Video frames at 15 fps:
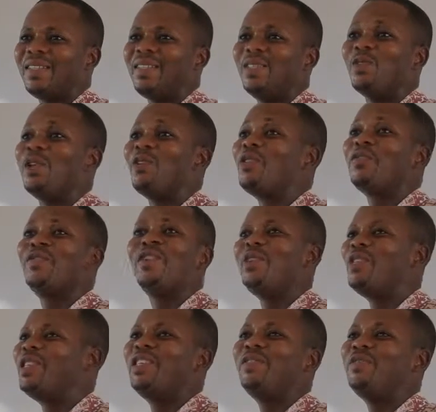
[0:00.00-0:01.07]
You were
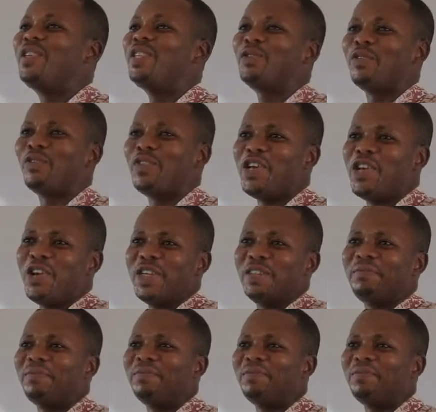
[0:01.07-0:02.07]
referring, you didn't finish referring.